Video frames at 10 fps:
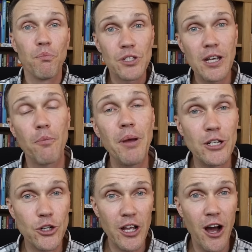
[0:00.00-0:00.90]
see our
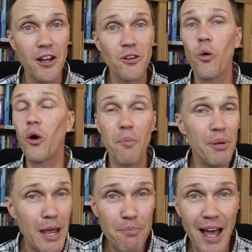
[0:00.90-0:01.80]
Patreon or our
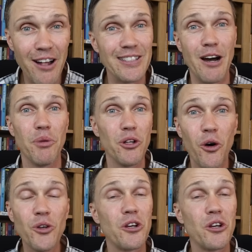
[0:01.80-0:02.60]
PayPal down below.